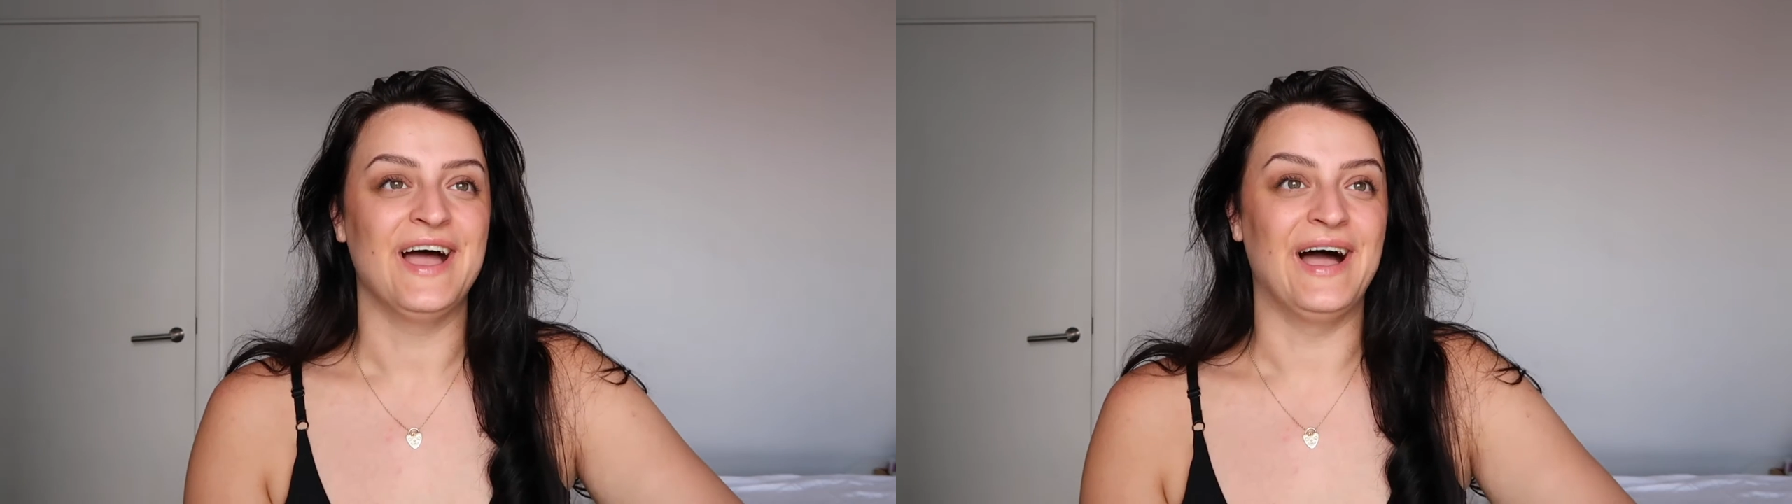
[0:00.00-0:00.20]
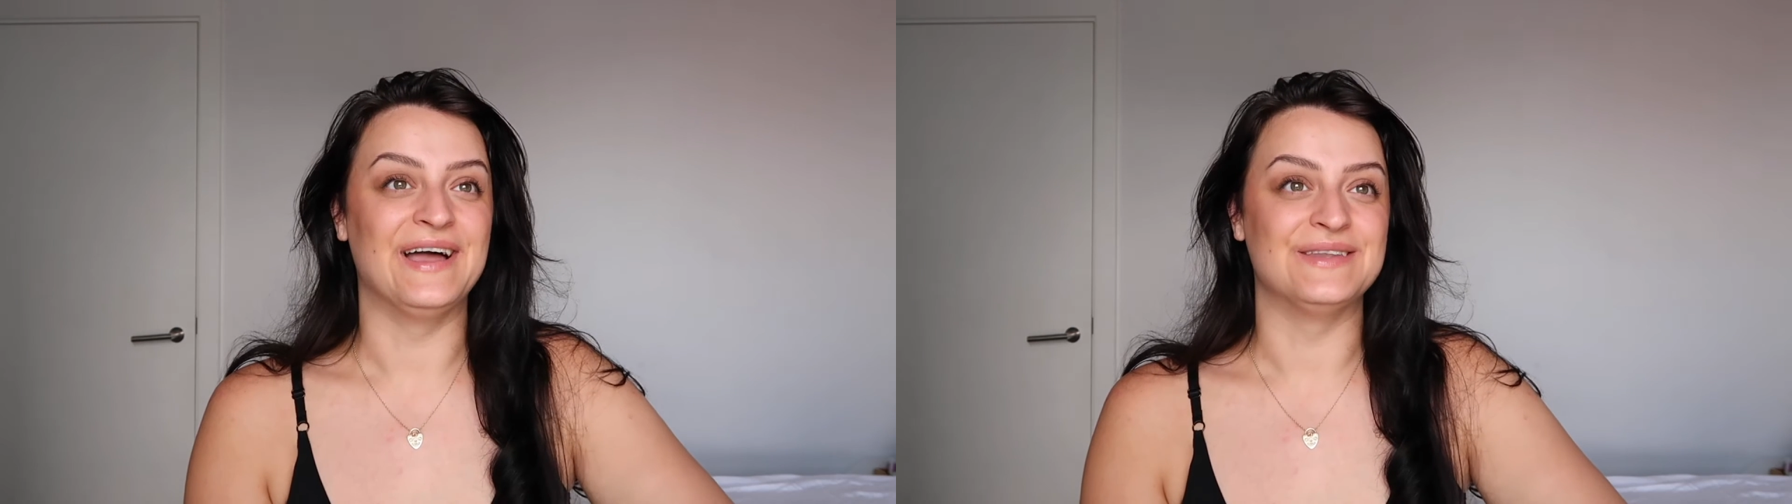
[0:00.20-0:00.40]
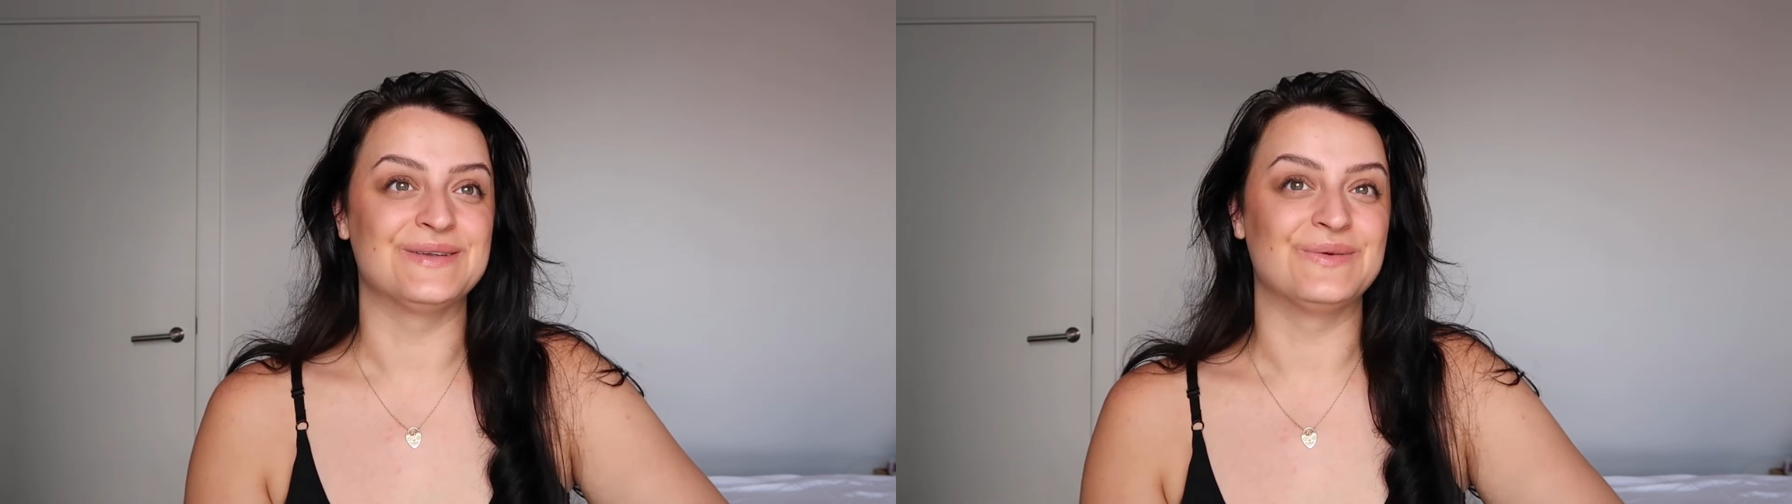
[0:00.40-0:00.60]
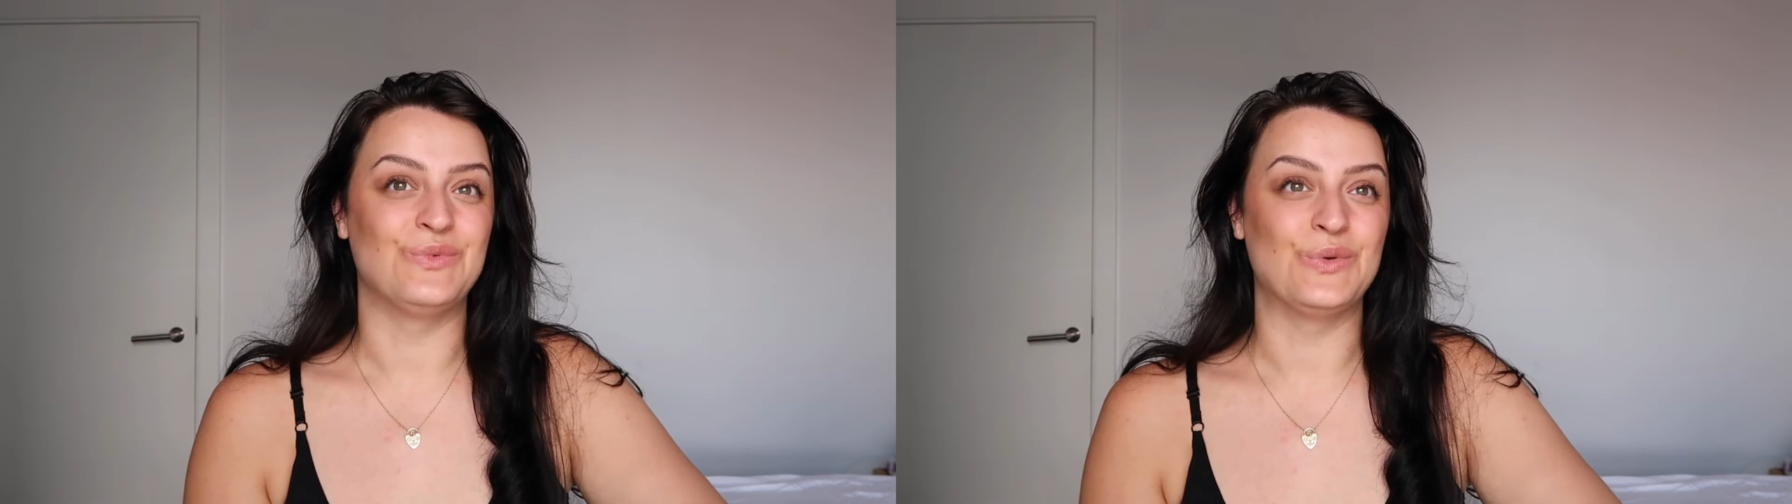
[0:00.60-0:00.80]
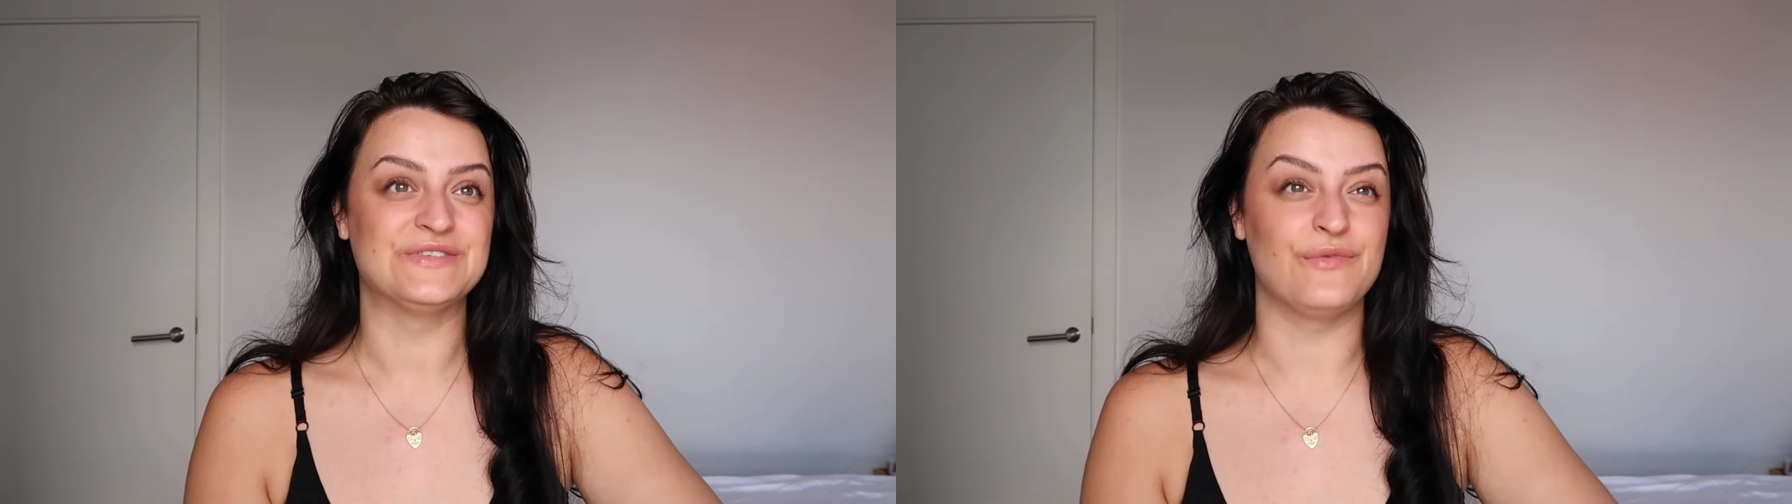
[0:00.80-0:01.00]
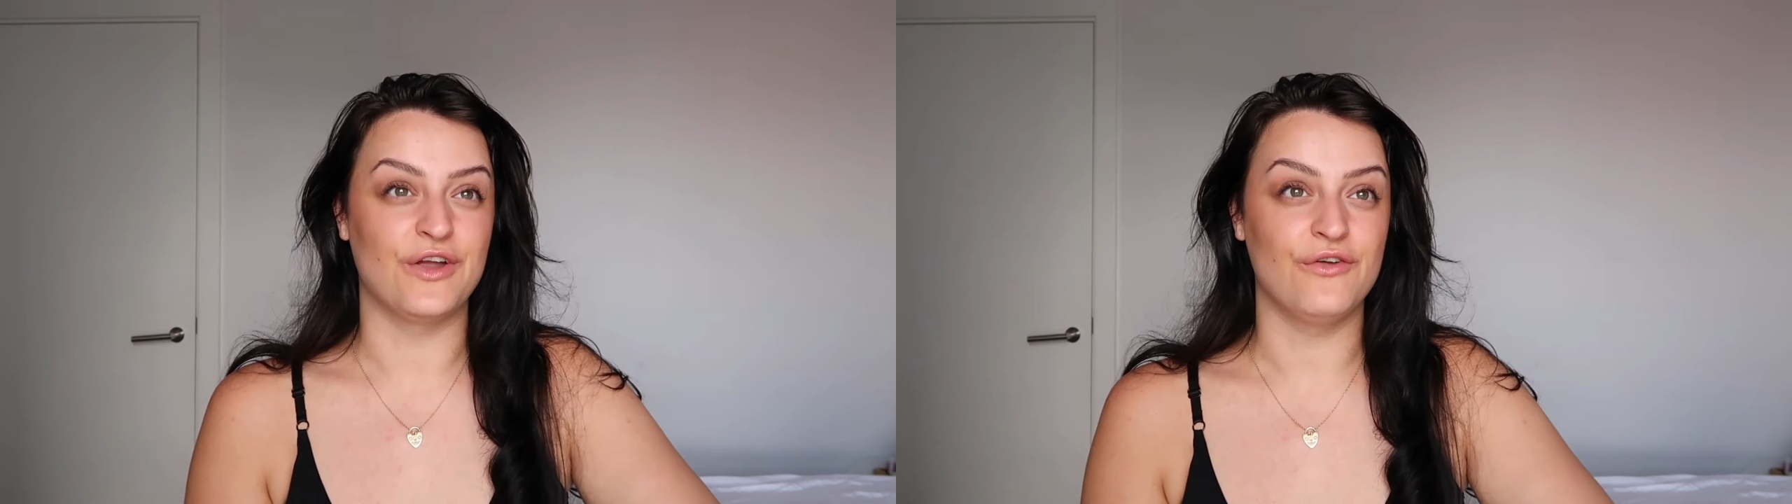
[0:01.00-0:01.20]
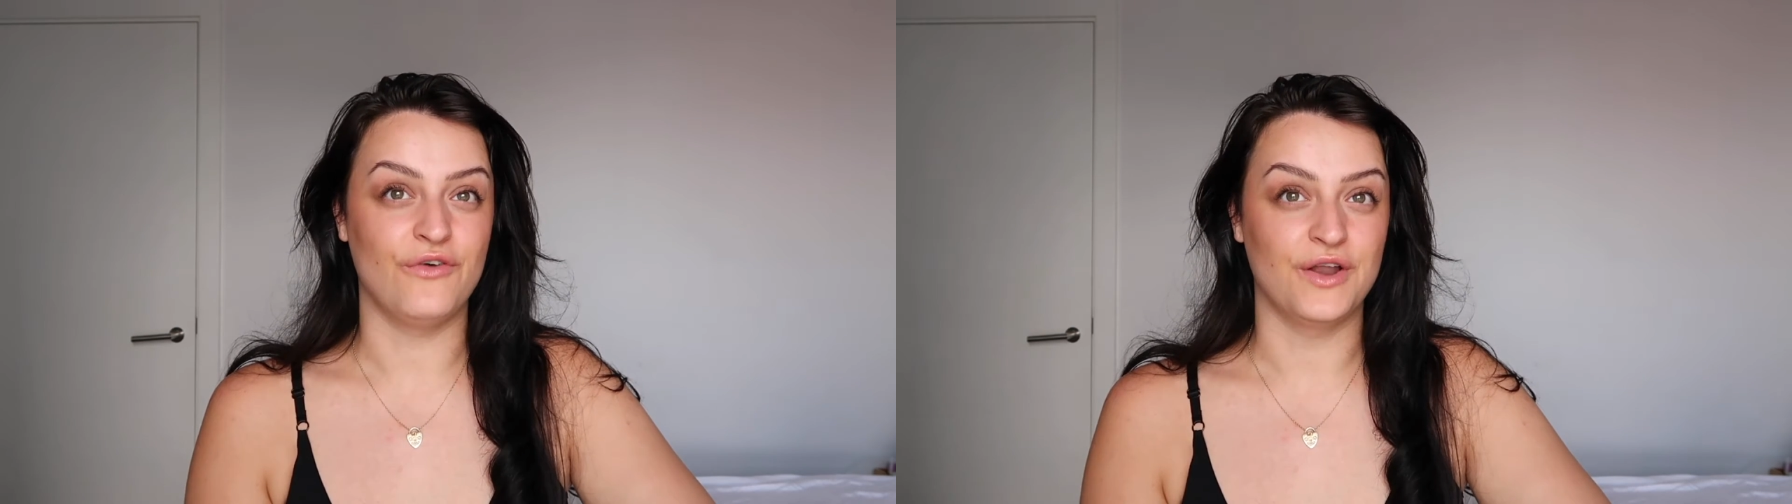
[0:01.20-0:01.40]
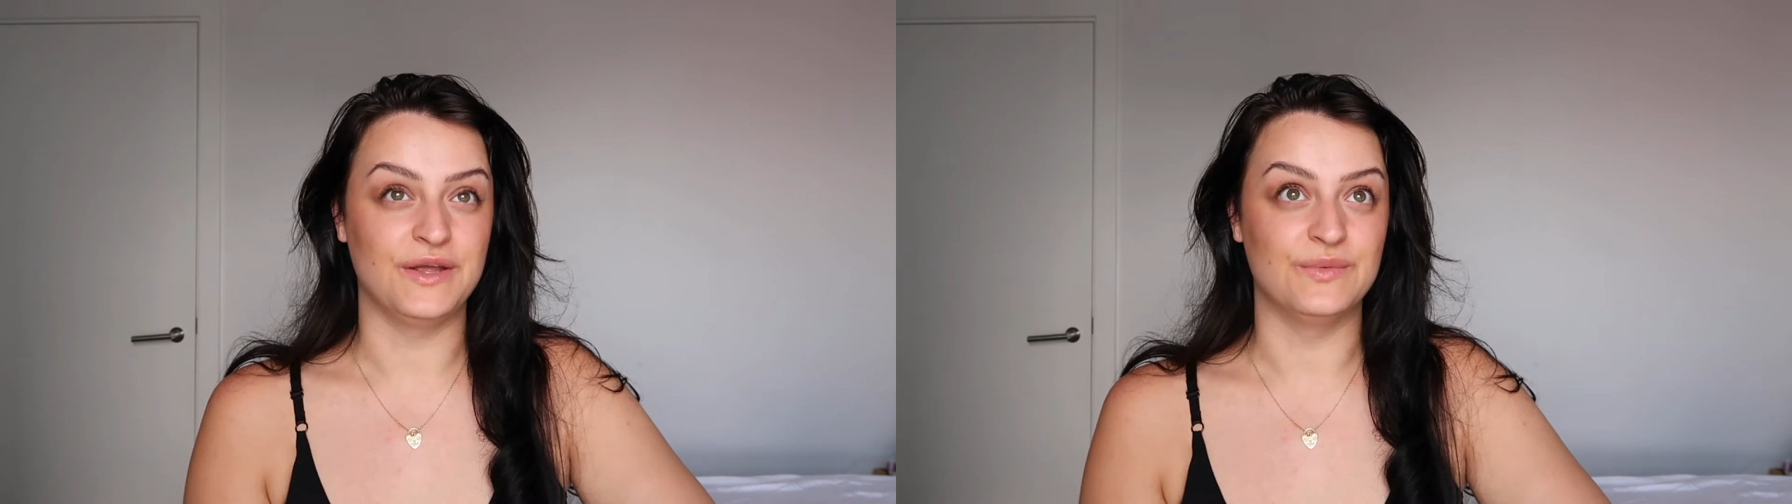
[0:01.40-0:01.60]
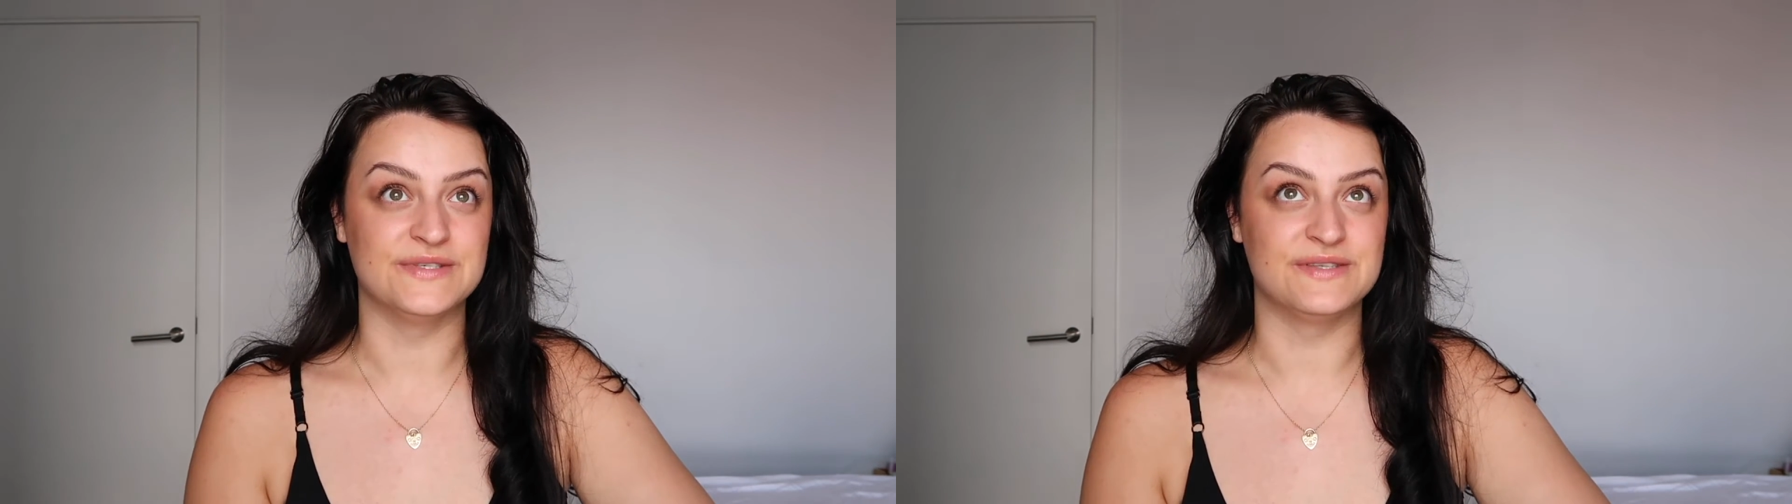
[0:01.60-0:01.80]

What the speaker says: And what was very funny was